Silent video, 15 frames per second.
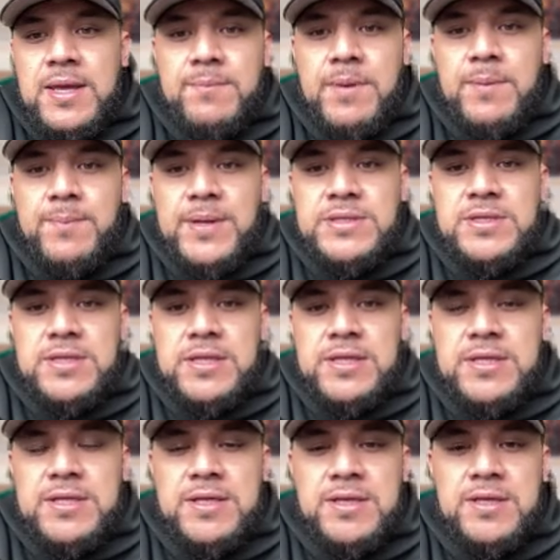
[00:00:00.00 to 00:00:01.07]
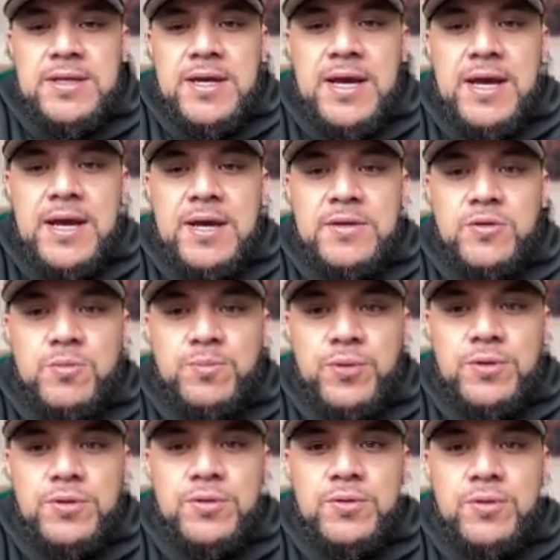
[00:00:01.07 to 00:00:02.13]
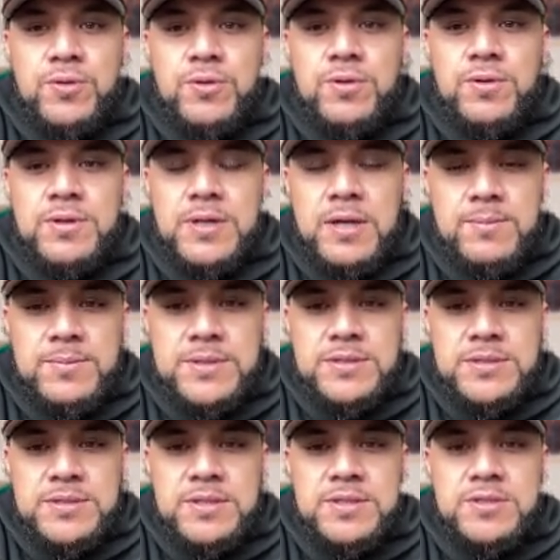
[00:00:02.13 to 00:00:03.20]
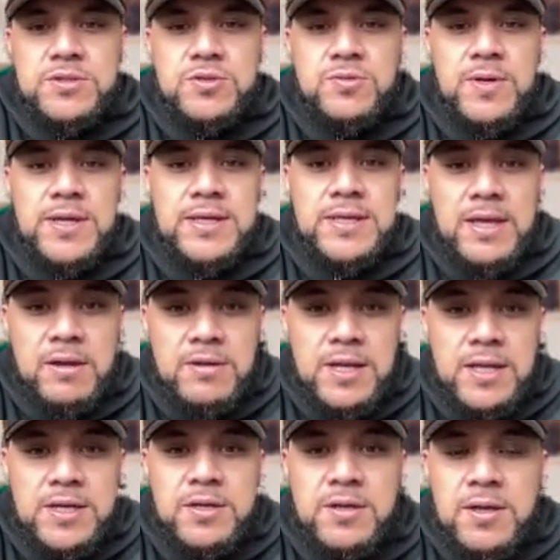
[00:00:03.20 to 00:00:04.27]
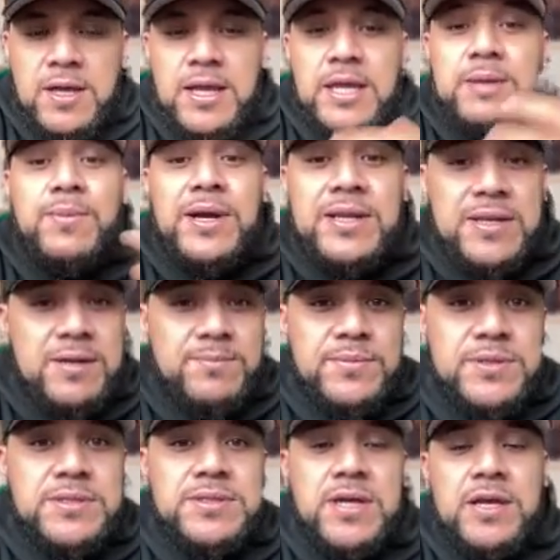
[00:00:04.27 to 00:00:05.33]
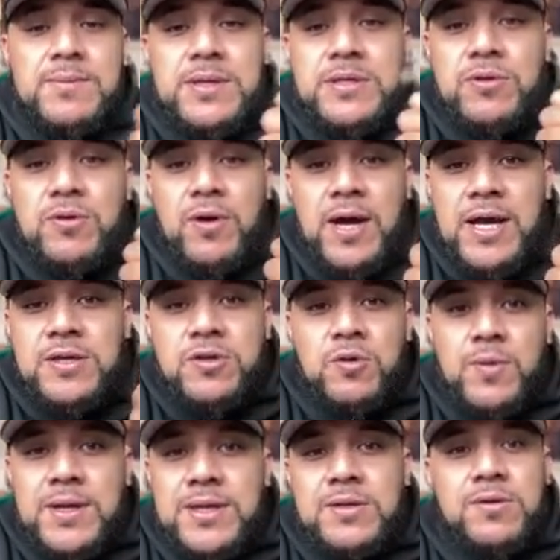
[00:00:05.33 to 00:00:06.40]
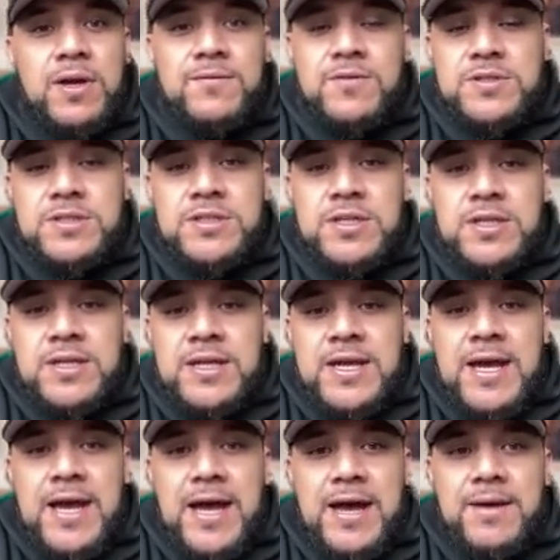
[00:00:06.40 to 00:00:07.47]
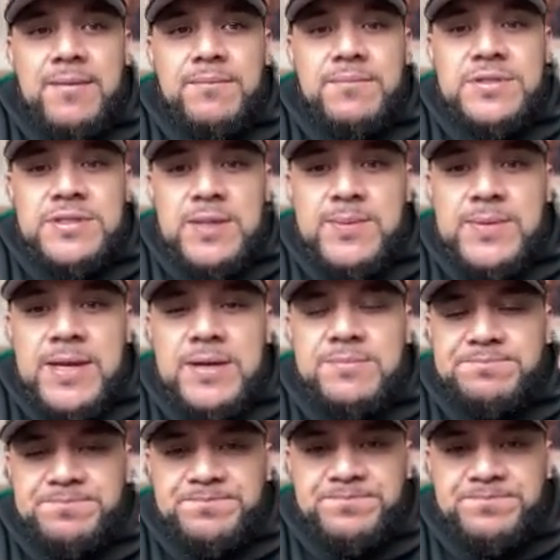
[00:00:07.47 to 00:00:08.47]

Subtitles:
But basically, you put your numbers into a calculator, and by numbers, I mean your height, your weight, your average step count,